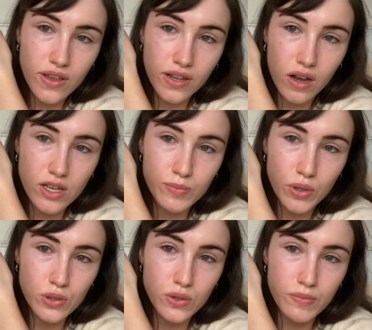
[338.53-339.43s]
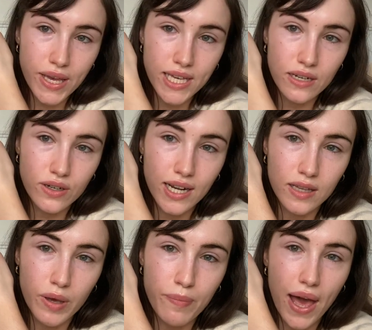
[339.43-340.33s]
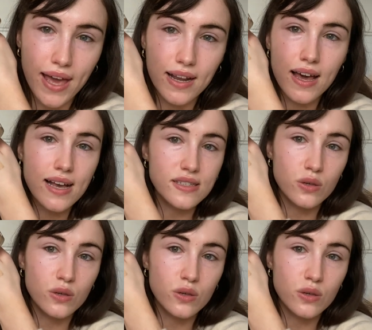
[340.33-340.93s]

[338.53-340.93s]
like the glass bottles make it look a little bit paler as